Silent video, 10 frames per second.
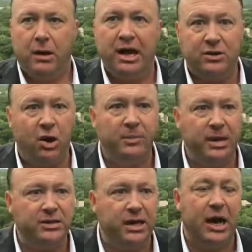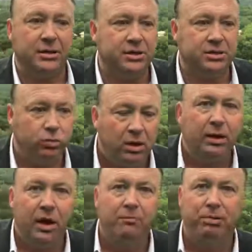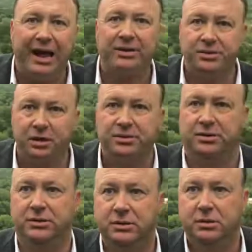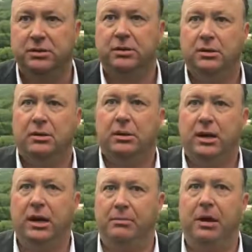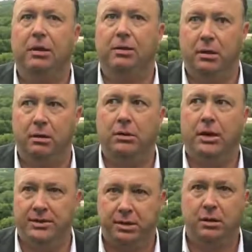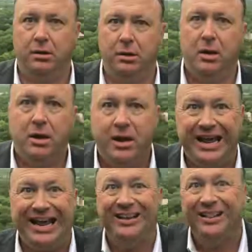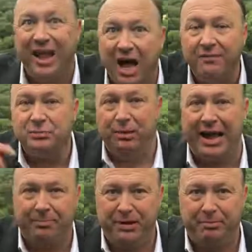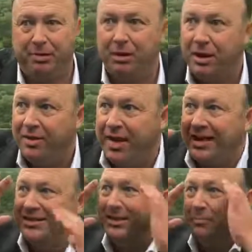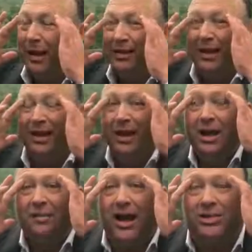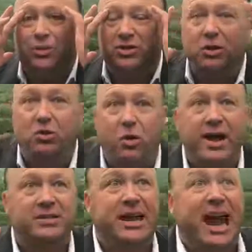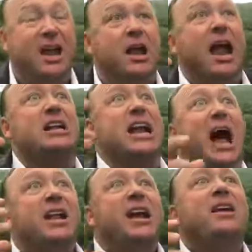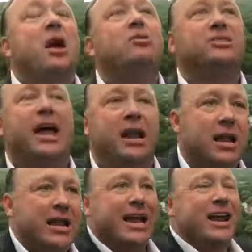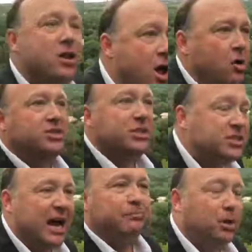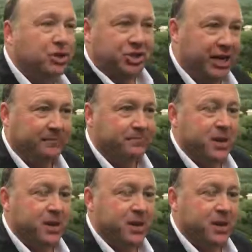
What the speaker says: He told me, he said, "I just really love black churches." And I'm like, "Oh, okay, sir." He loves black people. That's the big, that's what's so crazy. And Kanye knows that. He knows it's not bullshit.